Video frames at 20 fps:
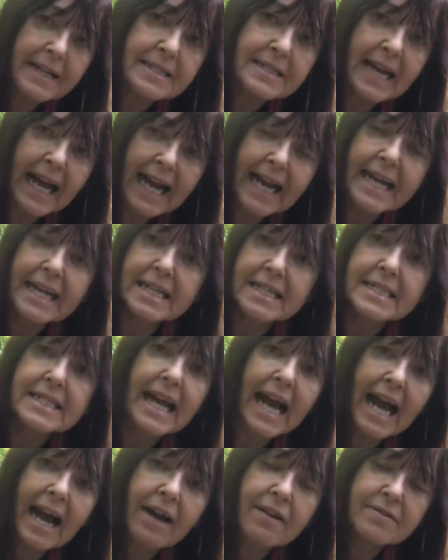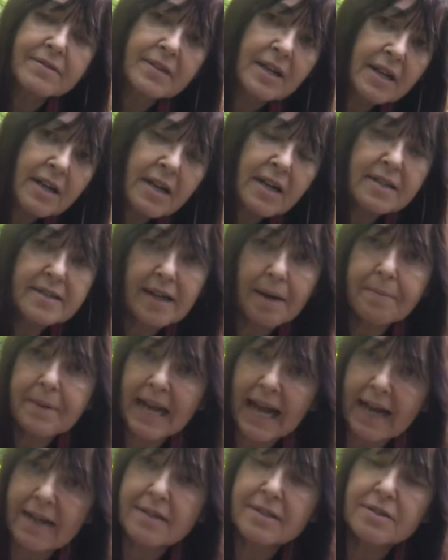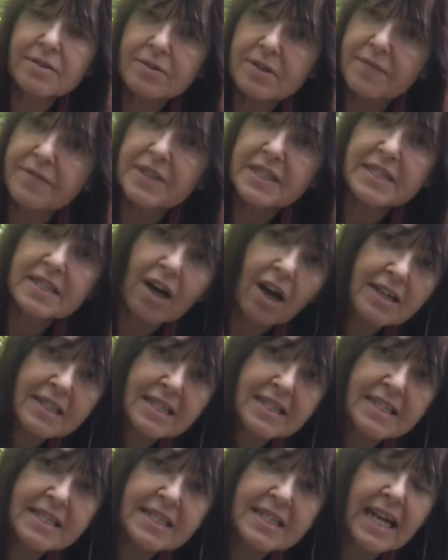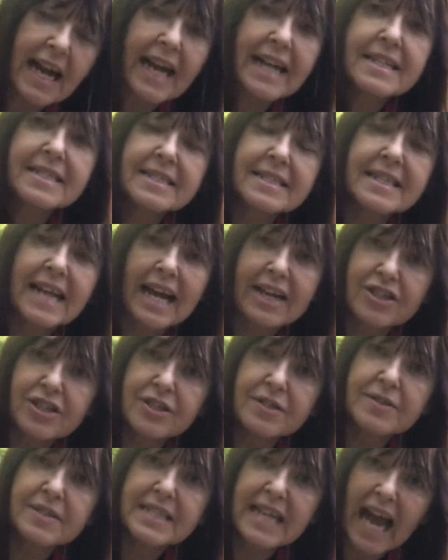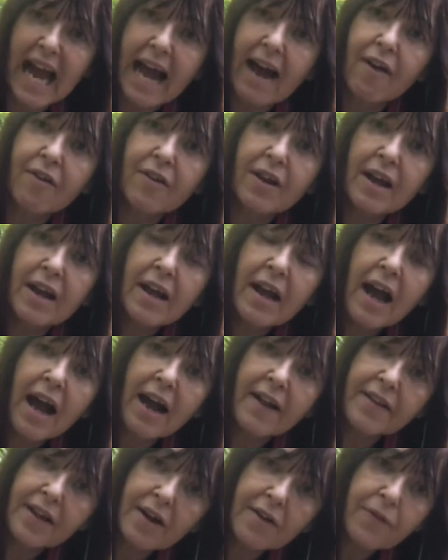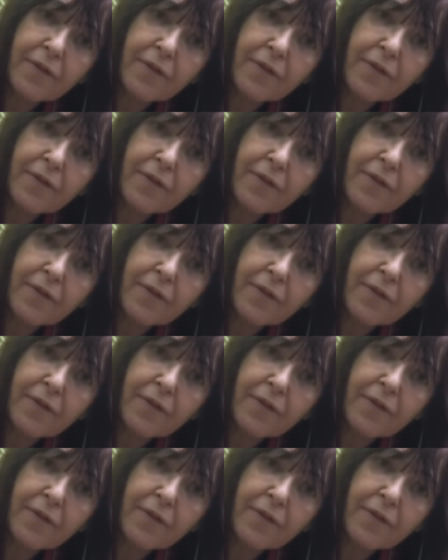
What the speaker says: taken down. Some councils have decided to take the statues down, and there have